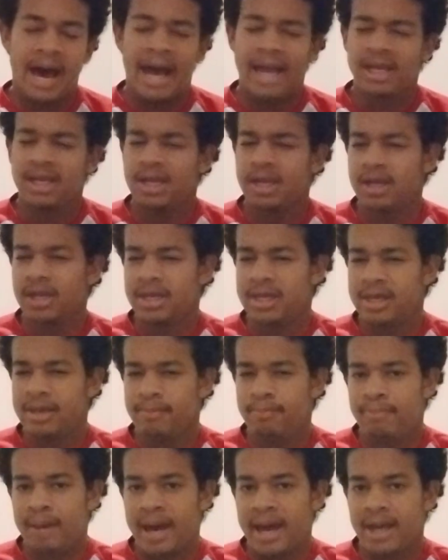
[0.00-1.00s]
I can
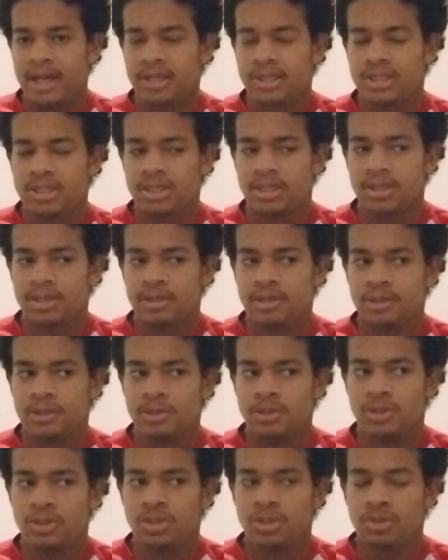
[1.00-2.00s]
get back
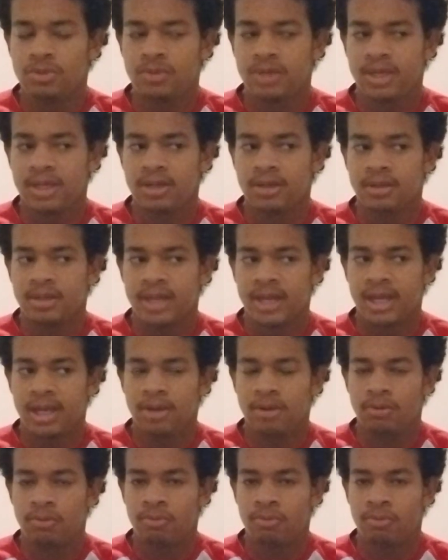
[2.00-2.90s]
to doing like